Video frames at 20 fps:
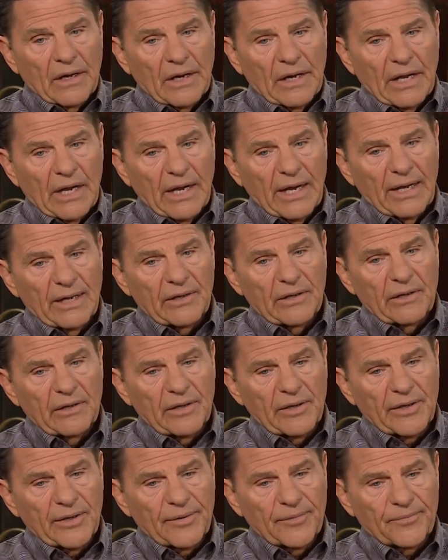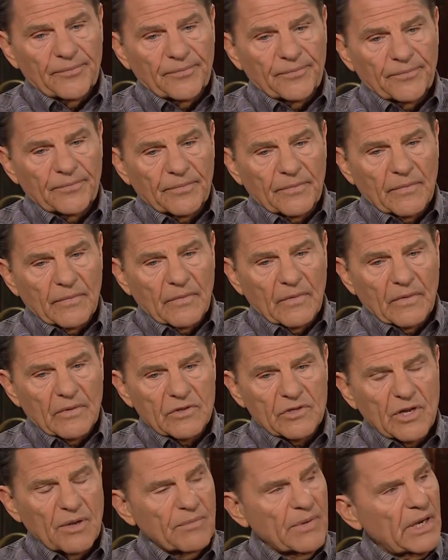And uh,
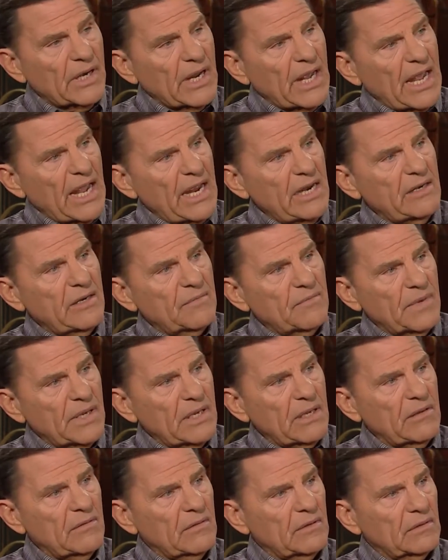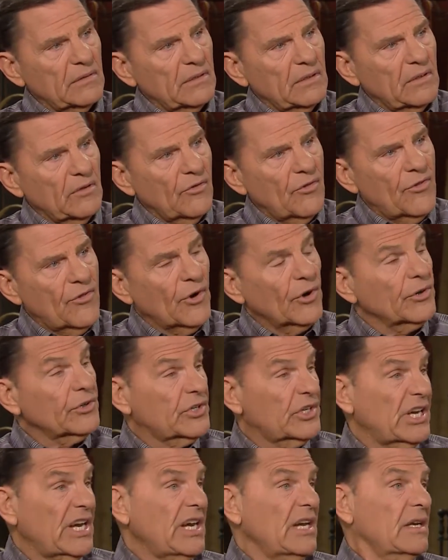somebody handed me
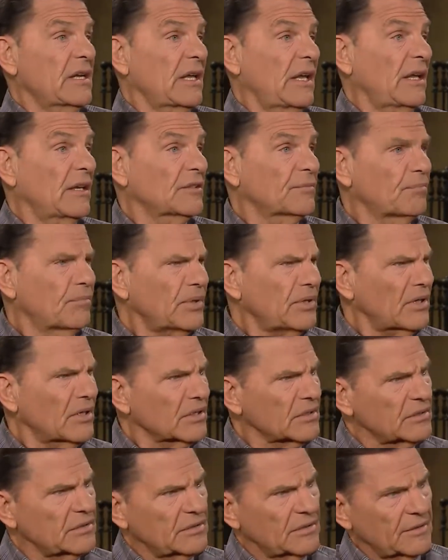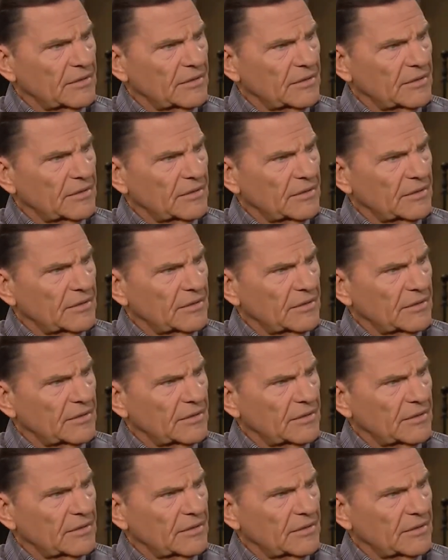13 of his books.